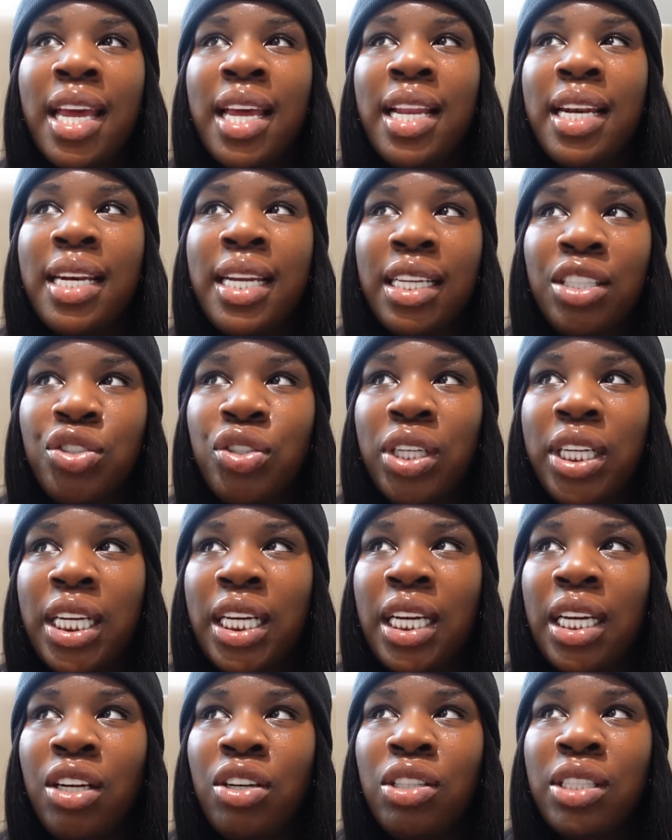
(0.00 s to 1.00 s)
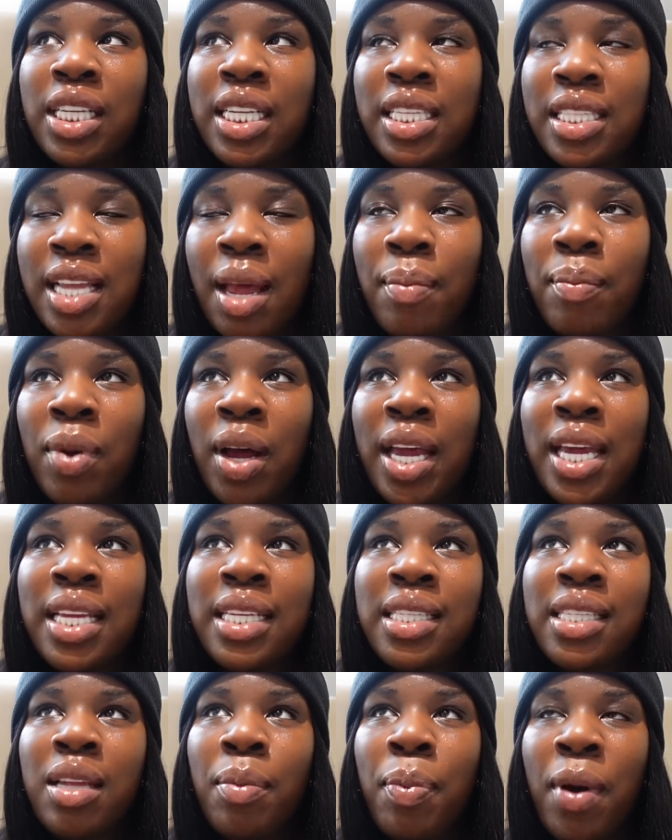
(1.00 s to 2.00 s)
literally December
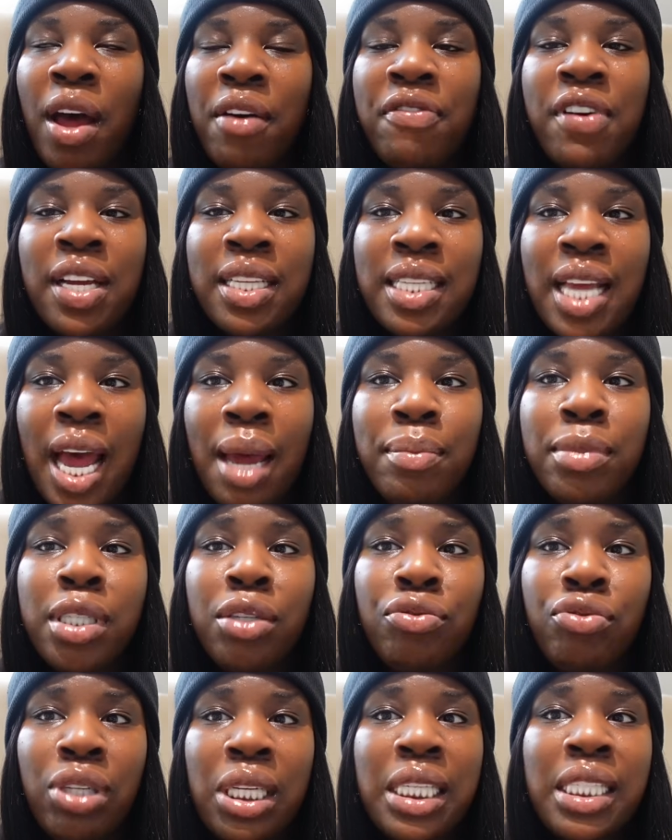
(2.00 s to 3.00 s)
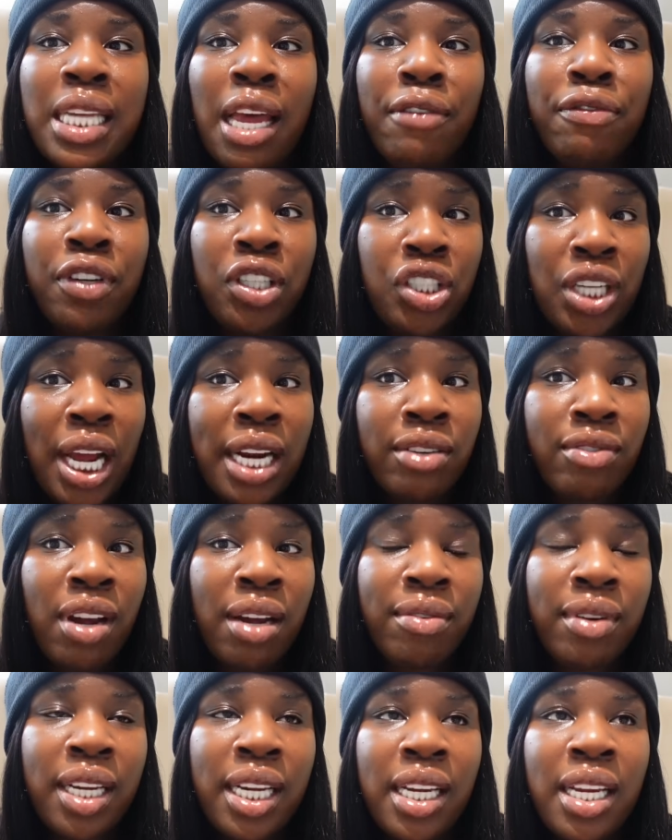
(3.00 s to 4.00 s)
is the perfect time to reset for
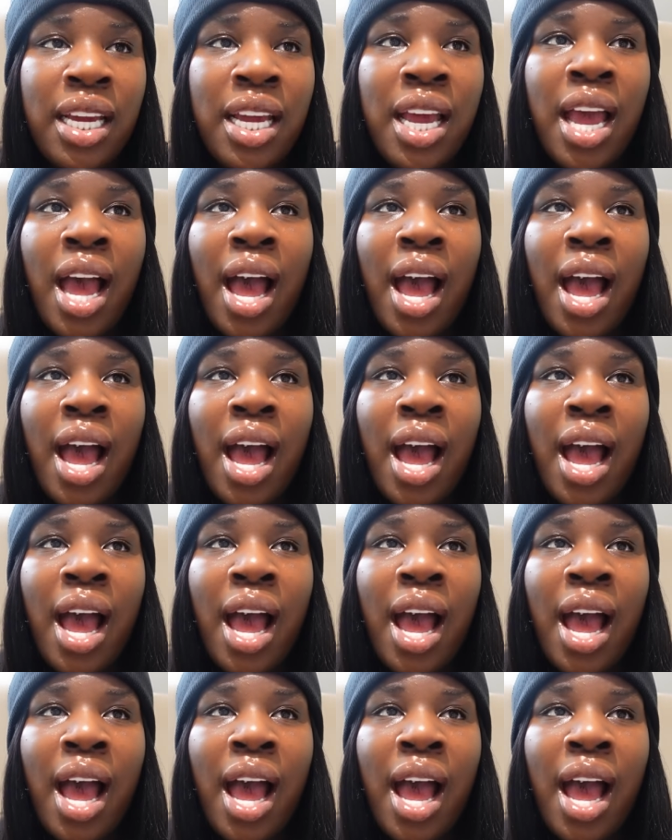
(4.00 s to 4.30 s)
January.